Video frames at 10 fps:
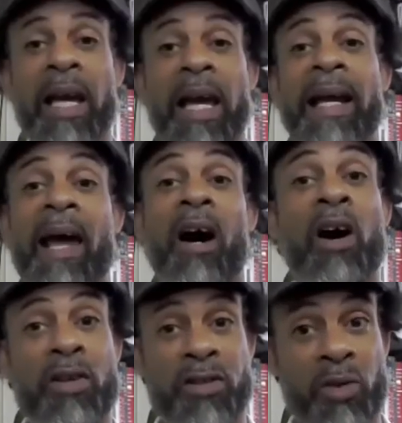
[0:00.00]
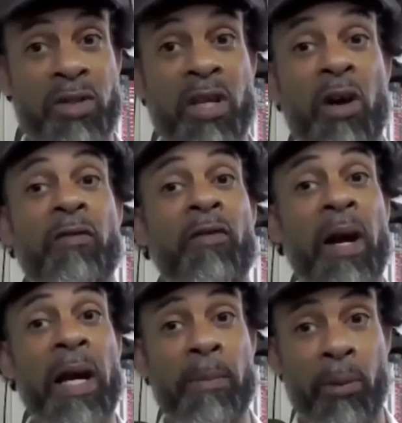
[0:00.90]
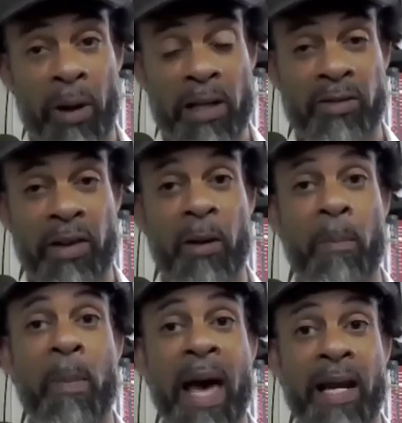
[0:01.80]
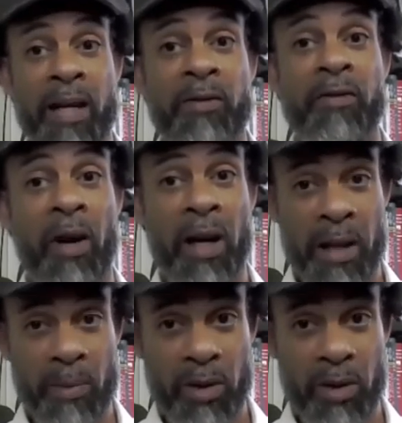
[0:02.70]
And I also sell frame prints that are matted and framed.